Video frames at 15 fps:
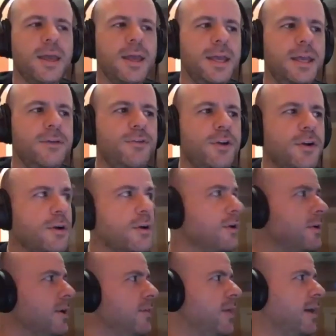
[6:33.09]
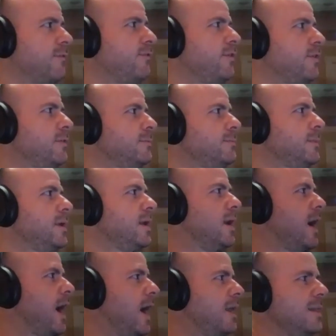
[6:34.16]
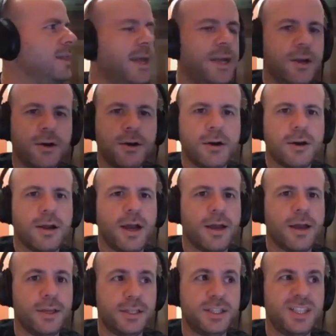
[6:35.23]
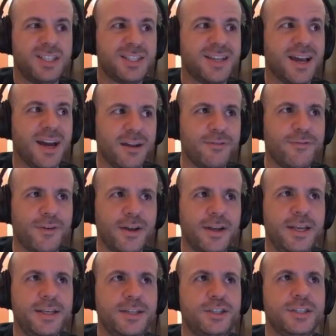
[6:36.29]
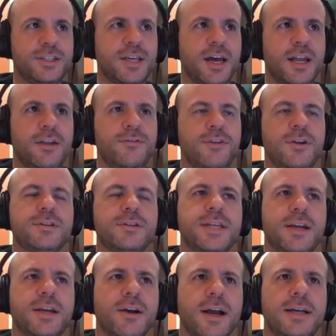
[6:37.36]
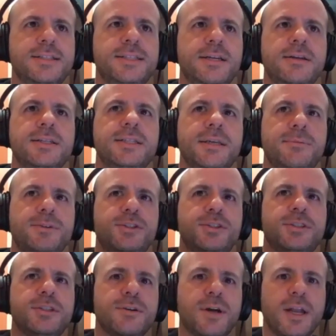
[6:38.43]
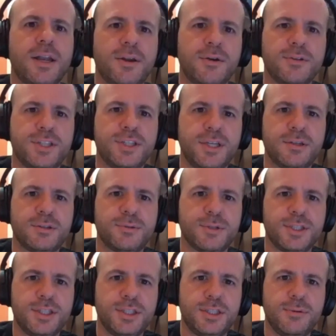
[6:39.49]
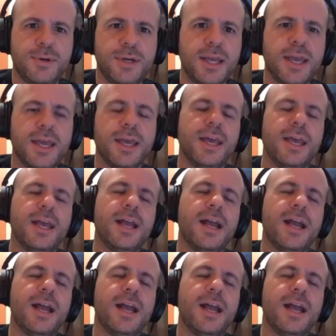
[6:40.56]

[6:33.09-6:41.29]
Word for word: Even her in that film, I like her. I think she's kind of funny. She's kind of you don't take her as seriously, but you still kind of know she does what she's doing. Yeah.